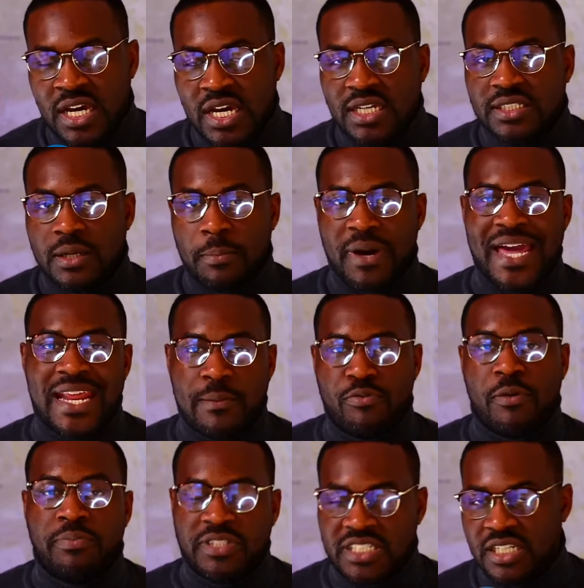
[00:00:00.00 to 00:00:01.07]
to buy that
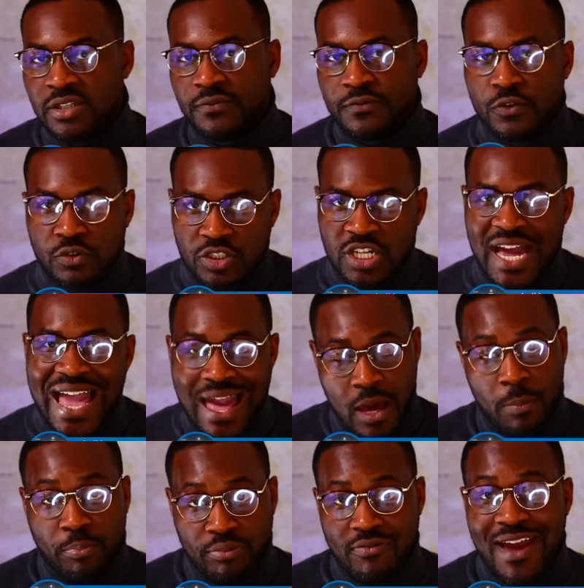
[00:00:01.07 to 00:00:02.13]
property in the future at a
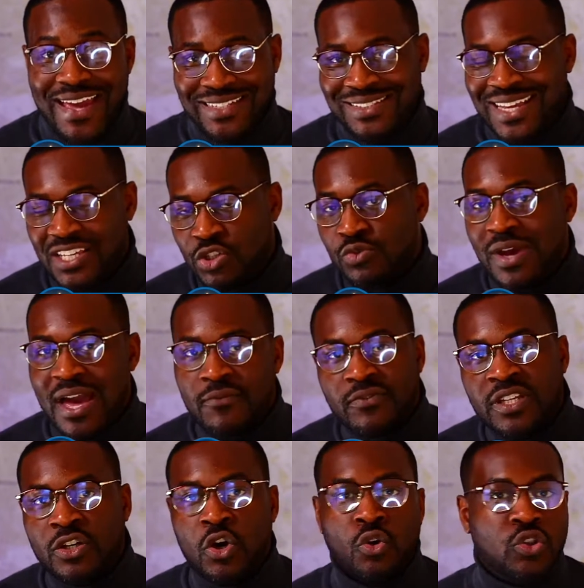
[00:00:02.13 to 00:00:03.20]
price that you have
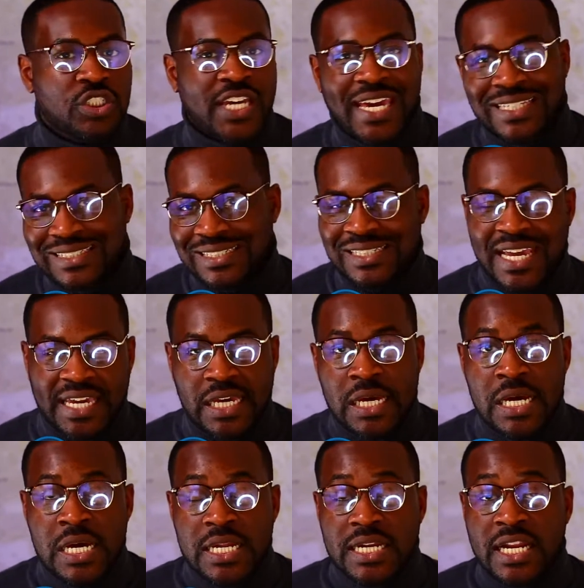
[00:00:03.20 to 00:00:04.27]
negotiated today.
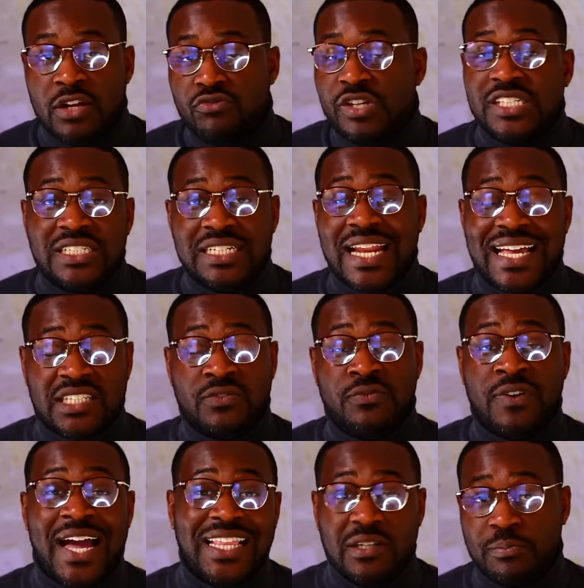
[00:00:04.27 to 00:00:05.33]
Now, the reason that's
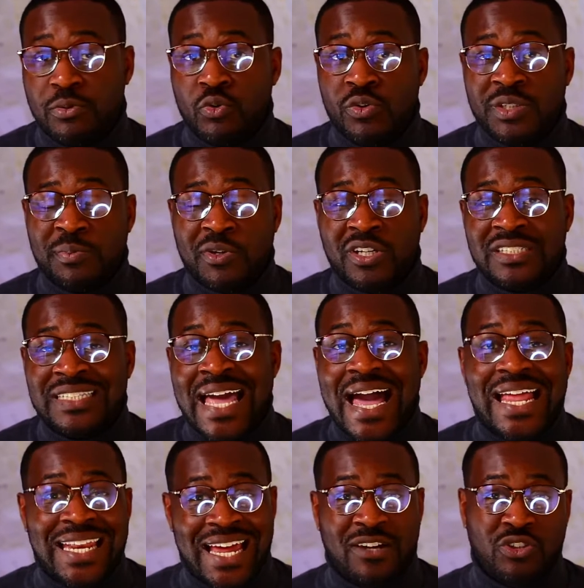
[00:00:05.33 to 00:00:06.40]
valuable is because that
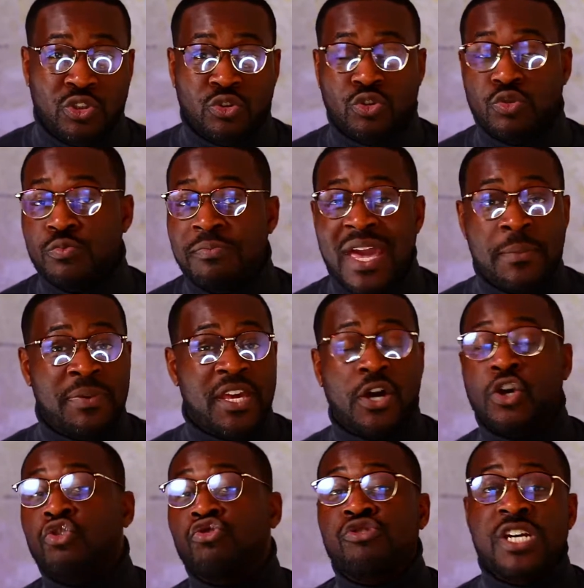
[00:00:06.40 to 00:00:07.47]
allows you to maybe
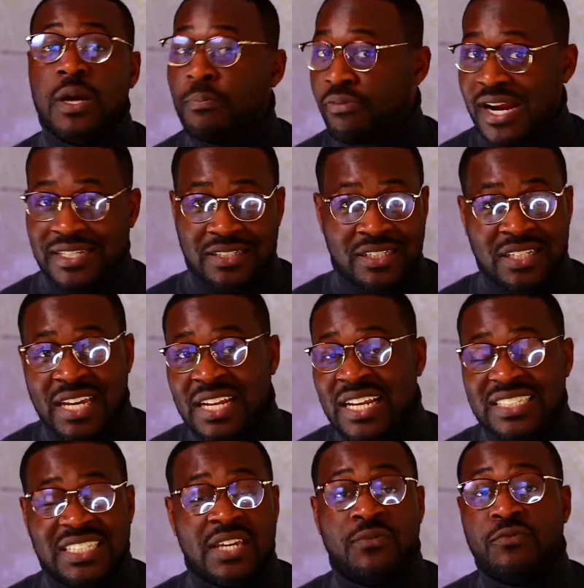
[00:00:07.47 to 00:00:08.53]
agree a price today, let's
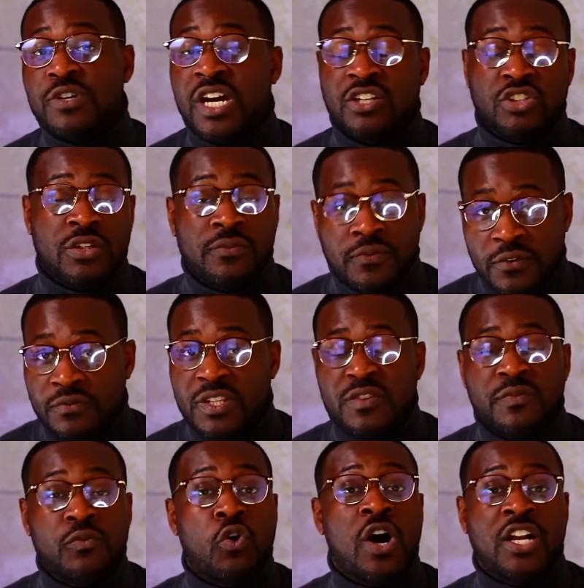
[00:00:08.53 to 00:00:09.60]
say 350,
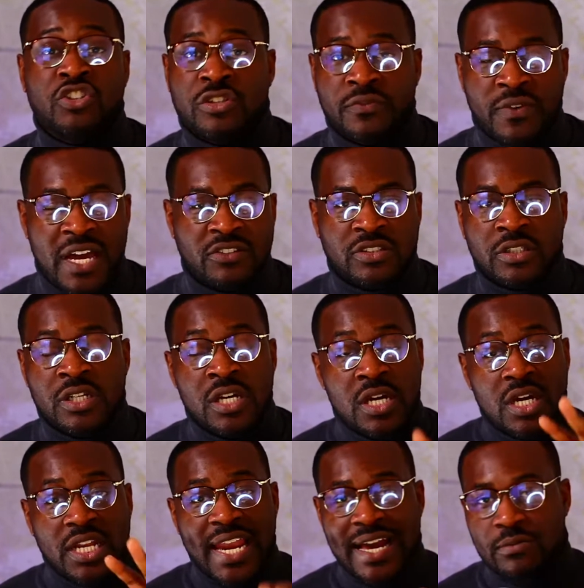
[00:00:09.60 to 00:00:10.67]
400,000,
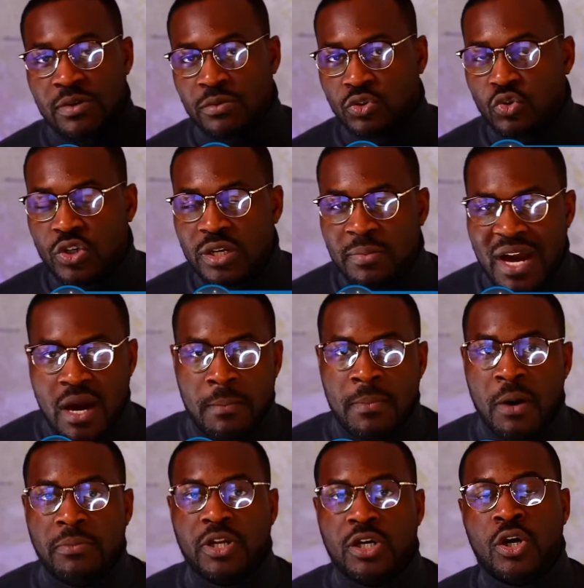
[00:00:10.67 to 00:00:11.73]
like we were talking about a moment
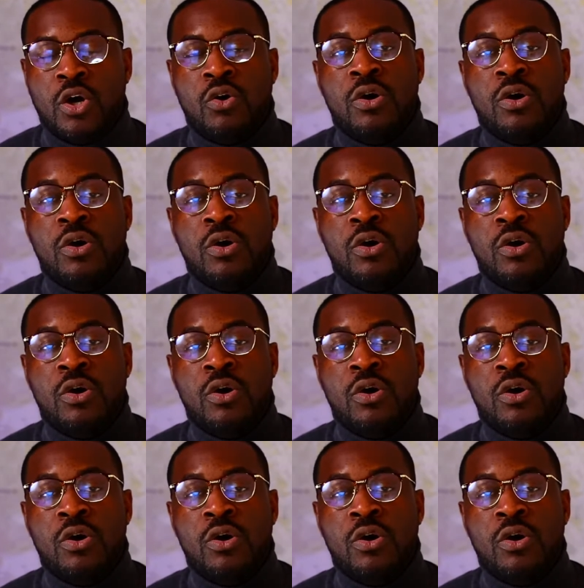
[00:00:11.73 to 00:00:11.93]
ago.